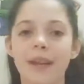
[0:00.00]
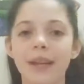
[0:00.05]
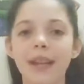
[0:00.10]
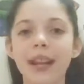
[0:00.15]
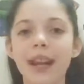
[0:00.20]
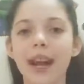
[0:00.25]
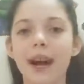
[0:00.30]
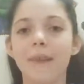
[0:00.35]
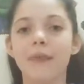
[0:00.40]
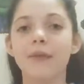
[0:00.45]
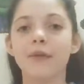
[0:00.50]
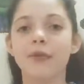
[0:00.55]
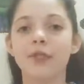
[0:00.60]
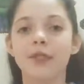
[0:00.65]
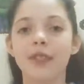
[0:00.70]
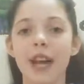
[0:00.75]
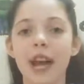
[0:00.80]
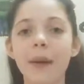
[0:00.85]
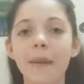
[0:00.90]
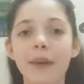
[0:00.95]
Liam,
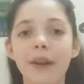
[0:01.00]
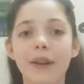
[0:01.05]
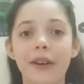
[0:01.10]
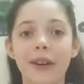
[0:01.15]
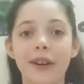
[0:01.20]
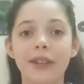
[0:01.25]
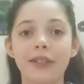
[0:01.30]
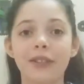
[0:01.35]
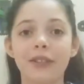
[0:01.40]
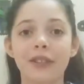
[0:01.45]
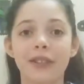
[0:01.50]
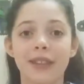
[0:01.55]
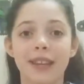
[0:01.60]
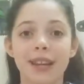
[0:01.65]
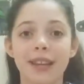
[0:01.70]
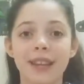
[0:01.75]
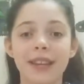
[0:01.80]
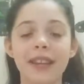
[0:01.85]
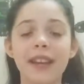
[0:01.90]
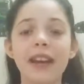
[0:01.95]
today we're going to look
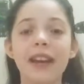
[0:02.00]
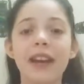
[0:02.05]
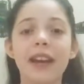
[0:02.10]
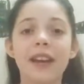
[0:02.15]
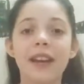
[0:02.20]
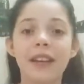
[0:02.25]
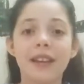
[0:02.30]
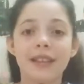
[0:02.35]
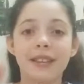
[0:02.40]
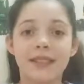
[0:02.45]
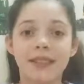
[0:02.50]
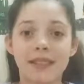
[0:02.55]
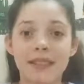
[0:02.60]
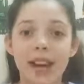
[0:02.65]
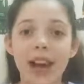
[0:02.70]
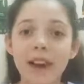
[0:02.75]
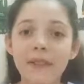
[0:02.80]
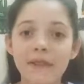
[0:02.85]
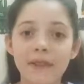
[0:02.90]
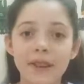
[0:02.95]
at the
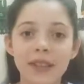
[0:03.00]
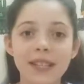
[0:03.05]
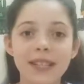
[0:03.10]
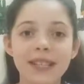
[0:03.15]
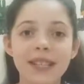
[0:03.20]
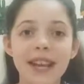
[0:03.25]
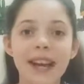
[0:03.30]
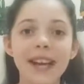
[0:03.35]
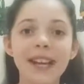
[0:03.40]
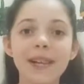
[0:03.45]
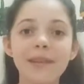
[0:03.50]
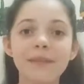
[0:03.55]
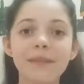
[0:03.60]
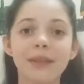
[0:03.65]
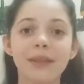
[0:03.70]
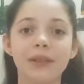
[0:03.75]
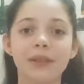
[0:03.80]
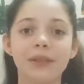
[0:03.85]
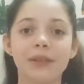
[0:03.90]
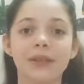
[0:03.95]
toughest
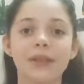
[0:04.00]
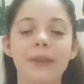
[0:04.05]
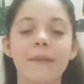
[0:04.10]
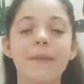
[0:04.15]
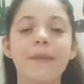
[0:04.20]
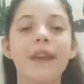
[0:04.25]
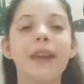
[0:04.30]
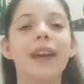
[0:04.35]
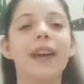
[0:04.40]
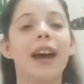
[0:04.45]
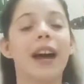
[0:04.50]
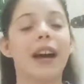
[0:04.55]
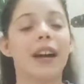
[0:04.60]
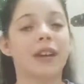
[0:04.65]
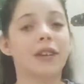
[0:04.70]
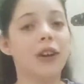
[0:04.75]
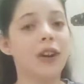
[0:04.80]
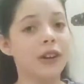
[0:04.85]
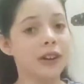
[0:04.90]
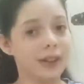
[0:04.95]
animals.
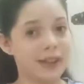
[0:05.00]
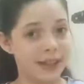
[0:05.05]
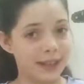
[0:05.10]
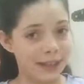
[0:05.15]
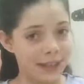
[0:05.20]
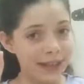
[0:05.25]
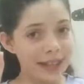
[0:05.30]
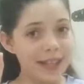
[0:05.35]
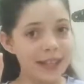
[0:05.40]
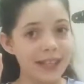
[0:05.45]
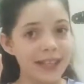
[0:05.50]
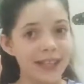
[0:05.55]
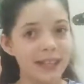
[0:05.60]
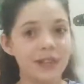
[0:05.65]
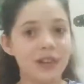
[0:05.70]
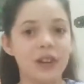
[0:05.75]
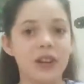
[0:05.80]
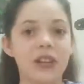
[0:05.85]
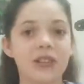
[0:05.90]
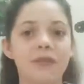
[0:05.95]
I got these
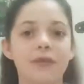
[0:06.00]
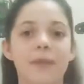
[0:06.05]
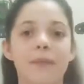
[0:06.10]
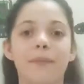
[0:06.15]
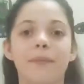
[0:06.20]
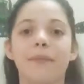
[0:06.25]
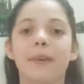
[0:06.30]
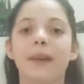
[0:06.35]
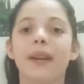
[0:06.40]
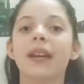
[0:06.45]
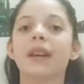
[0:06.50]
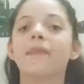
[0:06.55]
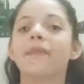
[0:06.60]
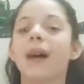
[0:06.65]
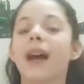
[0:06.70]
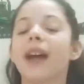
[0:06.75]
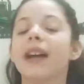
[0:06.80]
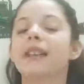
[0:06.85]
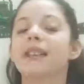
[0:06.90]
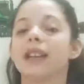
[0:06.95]
cards from Pick and
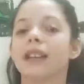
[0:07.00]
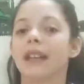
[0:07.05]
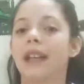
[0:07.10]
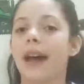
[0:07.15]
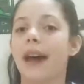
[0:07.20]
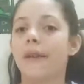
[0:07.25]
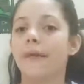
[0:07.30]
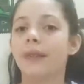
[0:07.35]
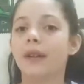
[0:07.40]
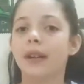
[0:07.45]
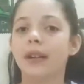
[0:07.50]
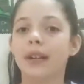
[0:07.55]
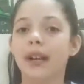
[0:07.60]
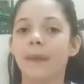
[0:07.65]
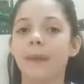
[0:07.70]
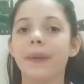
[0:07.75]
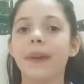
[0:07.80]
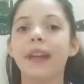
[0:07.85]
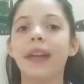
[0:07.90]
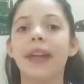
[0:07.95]
Pay South
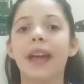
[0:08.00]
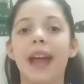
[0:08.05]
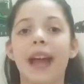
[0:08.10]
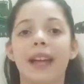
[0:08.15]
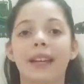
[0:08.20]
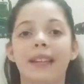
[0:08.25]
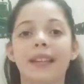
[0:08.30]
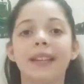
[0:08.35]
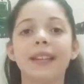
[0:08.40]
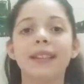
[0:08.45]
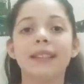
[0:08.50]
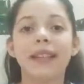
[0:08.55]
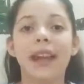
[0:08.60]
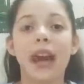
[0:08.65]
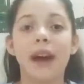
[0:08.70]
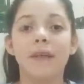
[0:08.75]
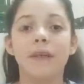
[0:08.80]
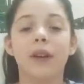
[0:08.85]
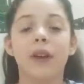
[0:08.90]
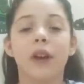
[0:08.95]
Africa, and these
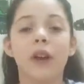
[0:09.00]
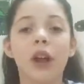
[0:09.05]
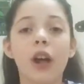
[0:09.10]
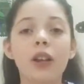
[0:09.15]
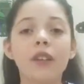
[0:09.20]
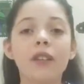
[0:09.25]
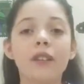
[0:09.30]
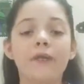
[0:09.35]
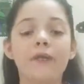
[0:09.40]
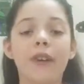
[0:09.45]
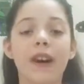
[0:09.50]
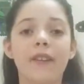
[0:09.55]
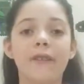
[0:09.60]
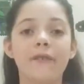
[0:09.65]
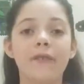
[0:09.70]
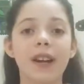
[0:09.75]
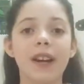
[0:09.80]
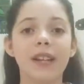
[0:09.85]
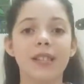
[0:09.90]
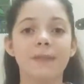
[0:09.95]
have lots of
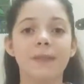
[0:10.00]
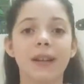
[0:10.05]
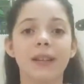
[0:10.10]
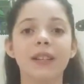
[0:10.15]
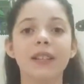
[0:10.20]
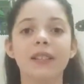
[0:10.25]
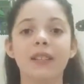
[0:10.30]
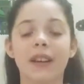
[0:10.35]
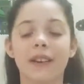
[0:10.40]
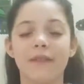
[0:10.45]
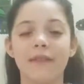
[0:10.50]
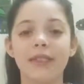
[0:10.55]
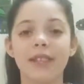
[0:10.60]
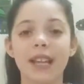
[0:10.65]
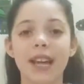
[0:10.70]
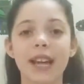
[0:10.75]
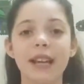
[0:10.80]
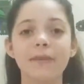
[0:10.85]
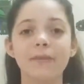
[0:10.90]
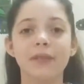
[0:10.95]
fun facts about the
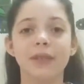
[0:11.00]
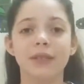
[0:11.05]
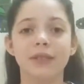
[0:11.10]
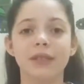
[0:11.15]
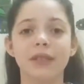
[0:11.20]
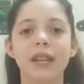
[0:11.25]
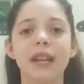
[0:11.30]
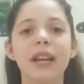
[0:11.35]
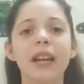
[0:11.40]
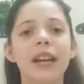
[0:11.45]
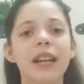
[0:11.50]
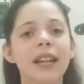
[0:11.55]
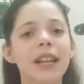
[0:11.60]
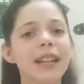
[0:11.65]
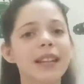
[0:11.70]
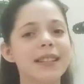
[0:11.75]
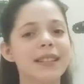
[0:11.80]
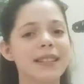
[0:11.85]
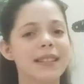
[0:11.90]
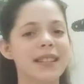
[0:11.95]
toughest animals.
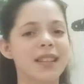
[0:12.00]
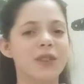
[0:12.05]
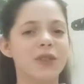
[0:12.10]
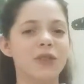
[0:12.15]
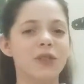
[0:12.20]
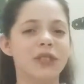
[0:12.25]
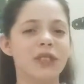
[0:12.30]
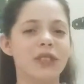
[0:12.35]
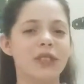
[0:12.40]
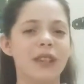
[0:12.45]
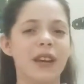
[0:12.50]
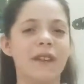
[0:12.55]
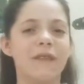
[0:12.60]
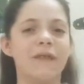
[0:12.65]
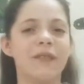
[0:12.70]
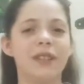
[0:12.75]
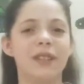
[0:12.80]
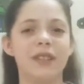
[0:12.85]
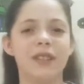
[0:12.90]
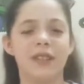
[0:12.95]
Let's see who's the
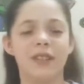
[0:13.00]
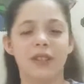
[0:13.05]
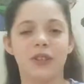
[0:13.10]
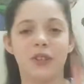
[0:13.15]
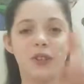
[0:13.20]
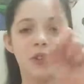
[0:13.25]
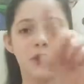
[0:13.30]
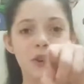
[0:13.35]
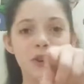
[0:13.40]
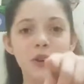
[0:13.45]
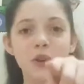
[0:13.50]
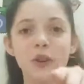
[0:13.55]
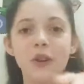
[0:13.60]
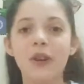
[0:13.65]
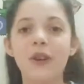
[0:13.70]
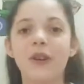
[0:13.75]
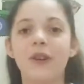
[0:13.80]
toughest, you